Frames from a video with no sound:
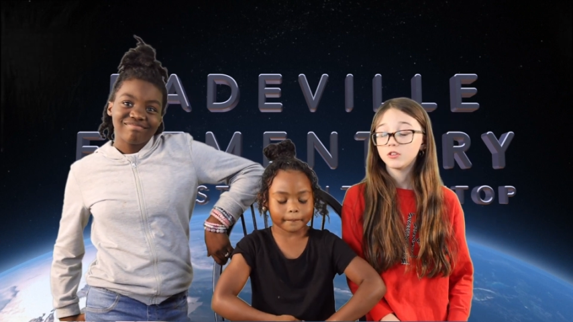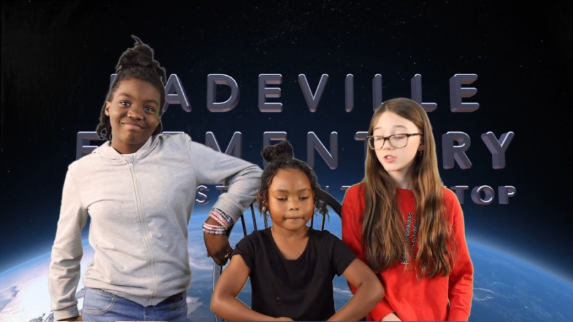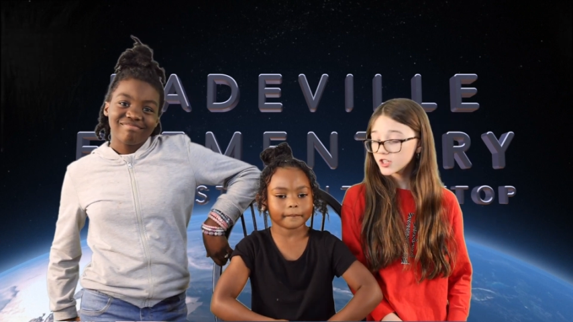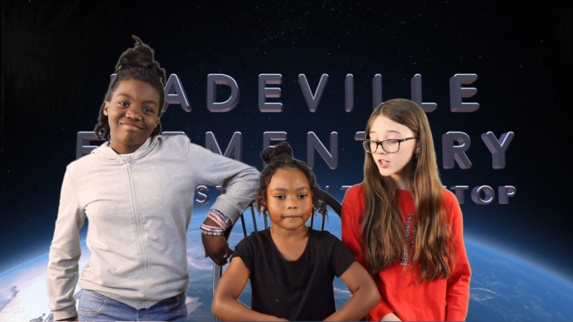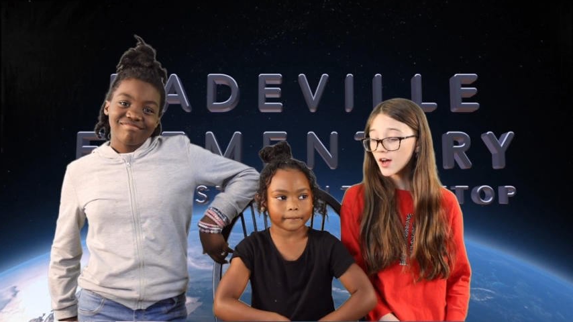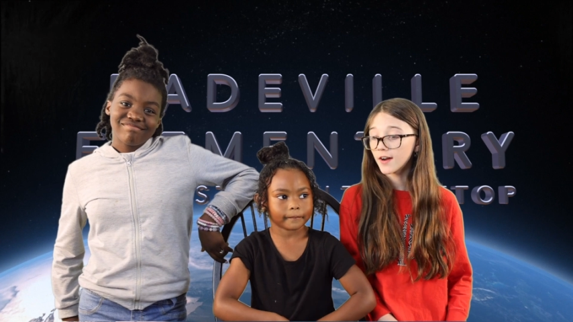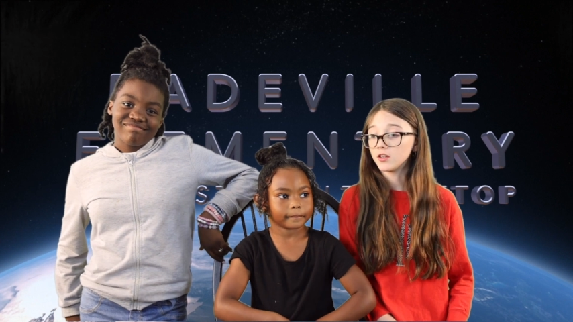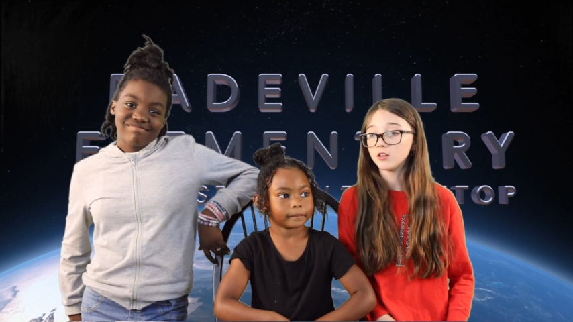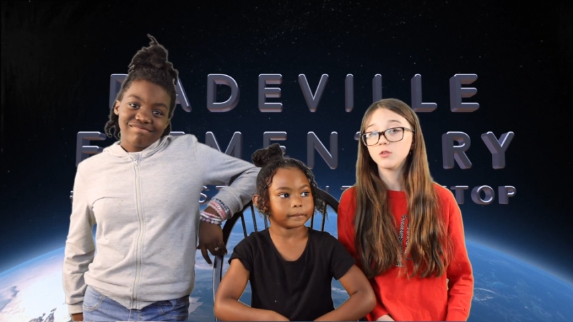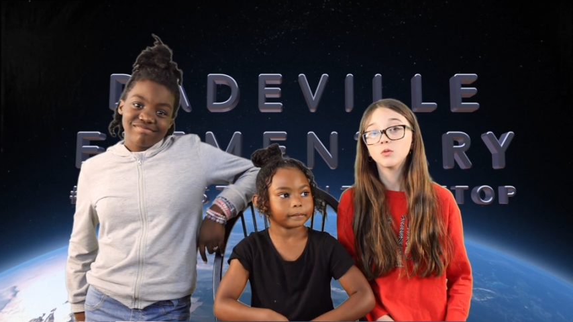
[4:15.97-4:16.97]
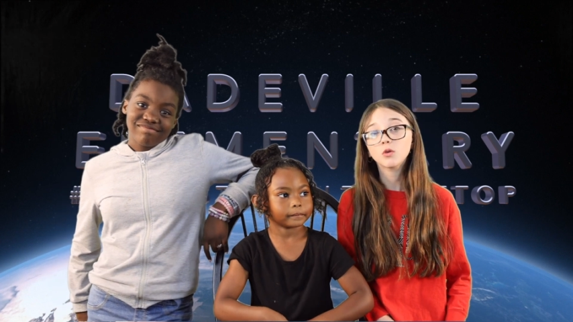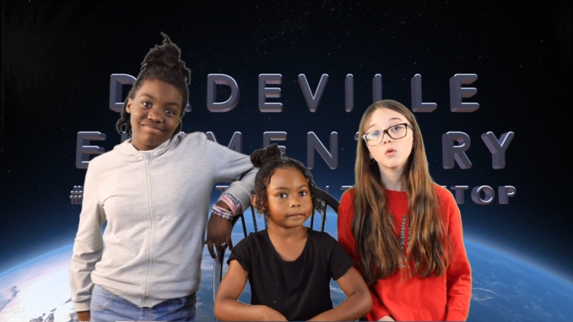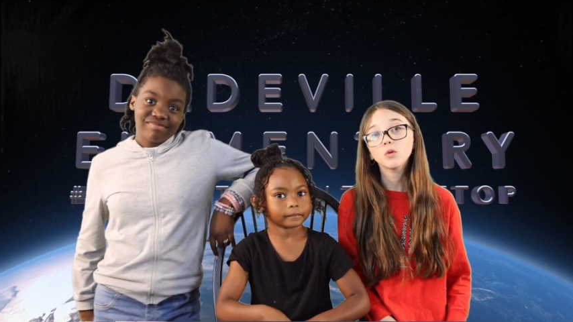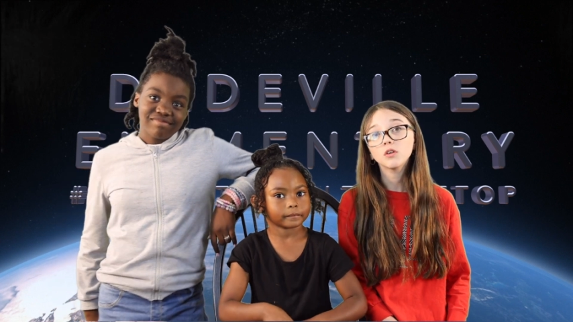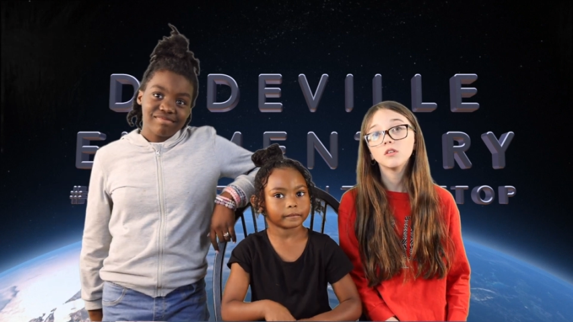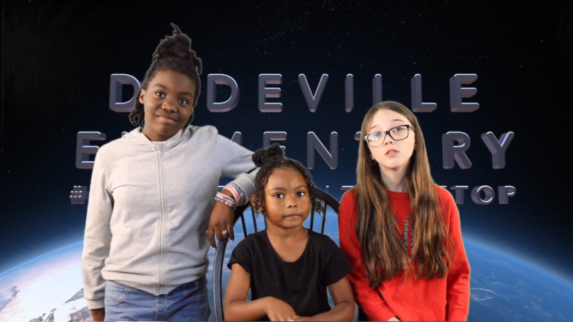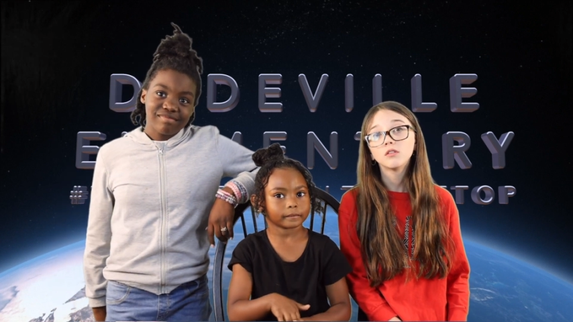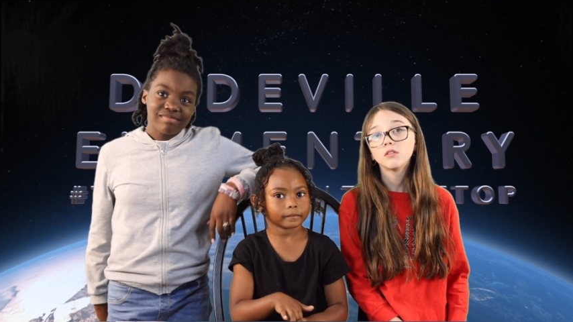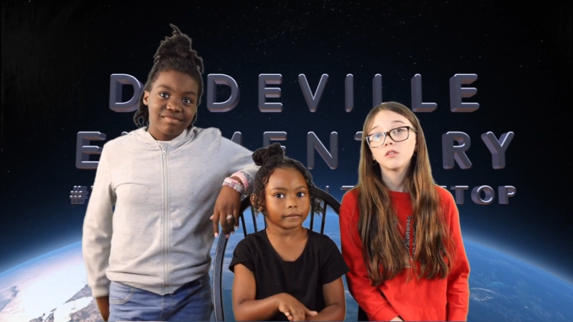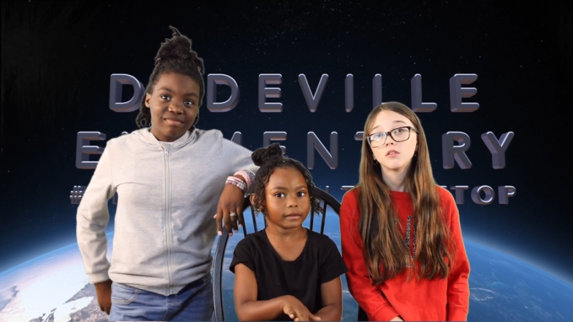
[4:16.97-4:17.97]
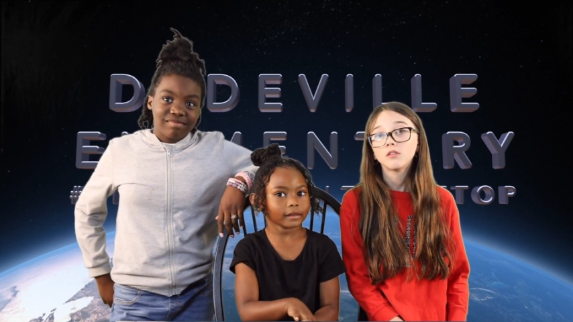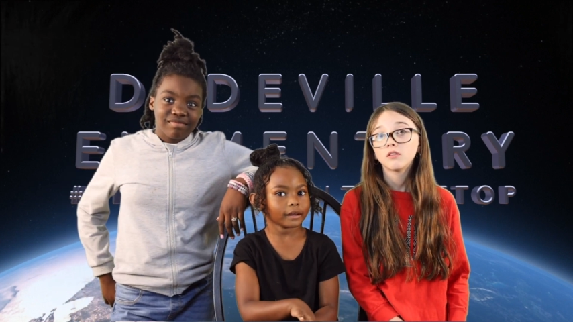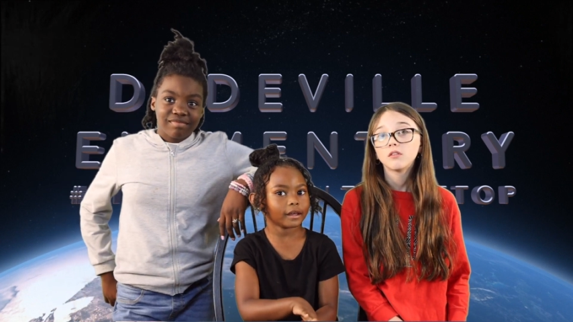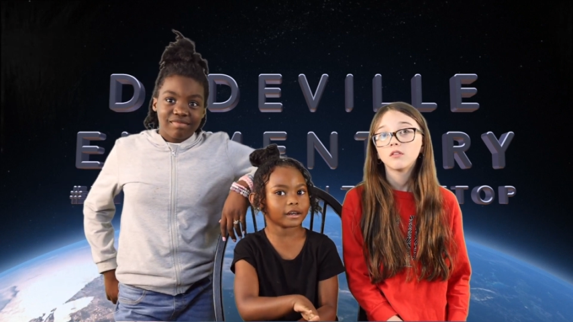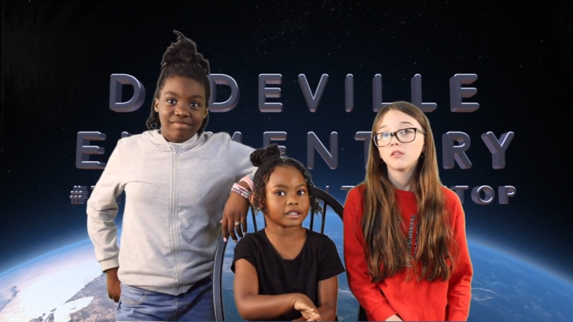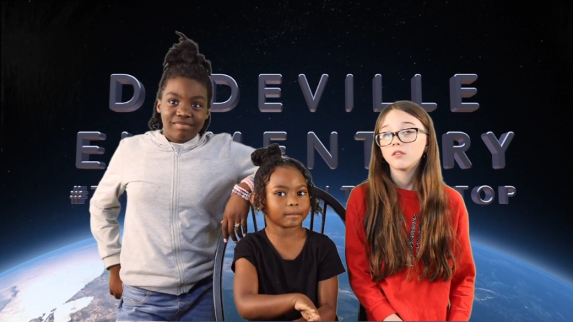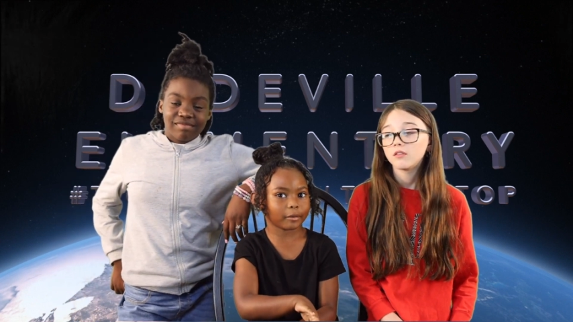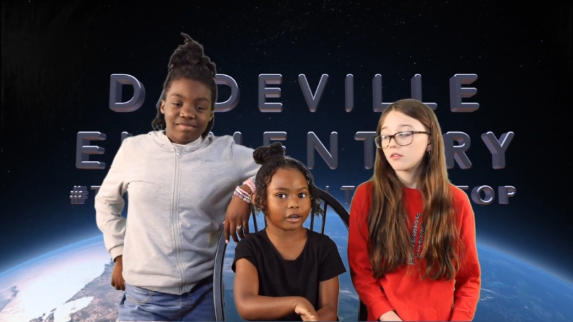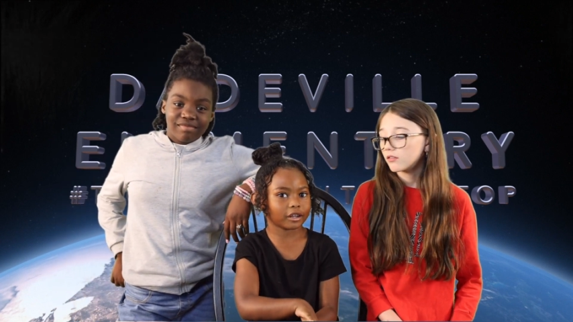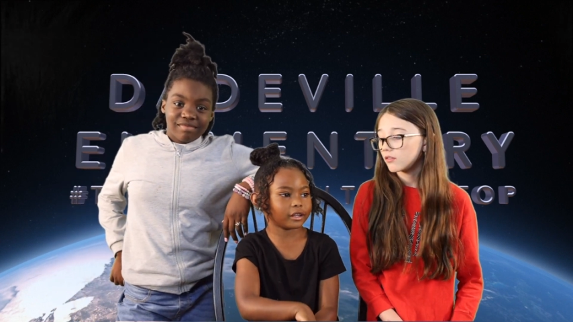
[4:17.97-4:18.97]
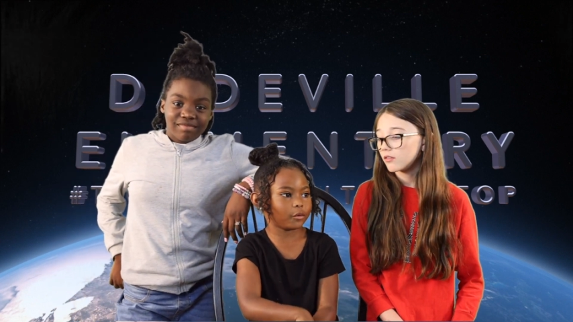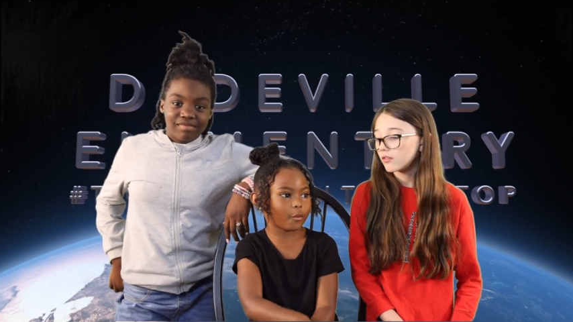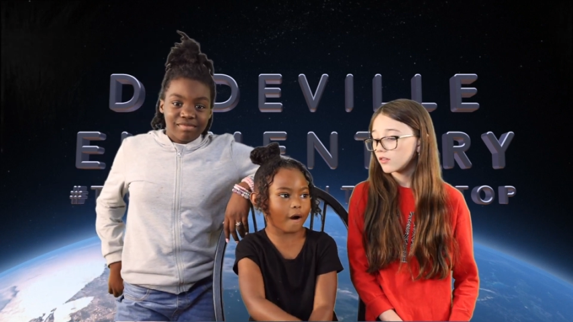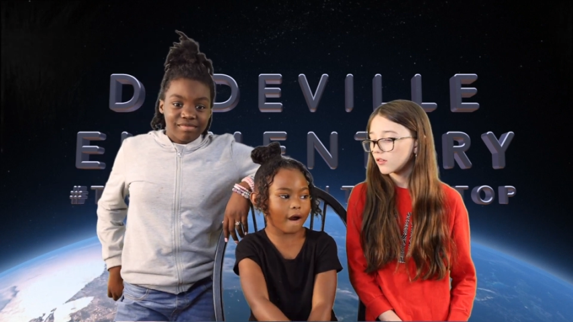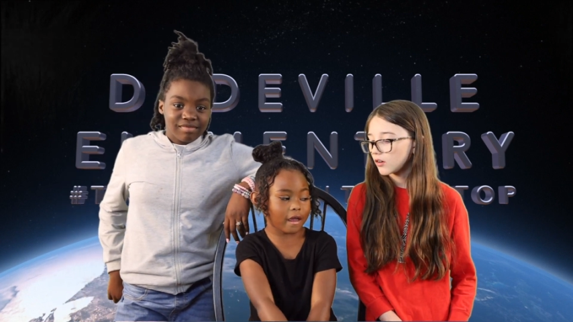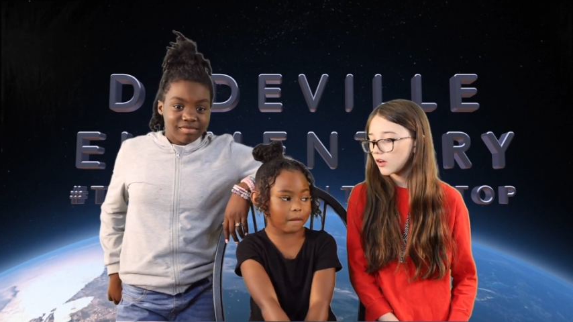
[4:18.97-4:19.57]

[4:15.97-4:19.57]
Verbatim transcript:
Speaker 1: She got a unicorn. And a sparkly one.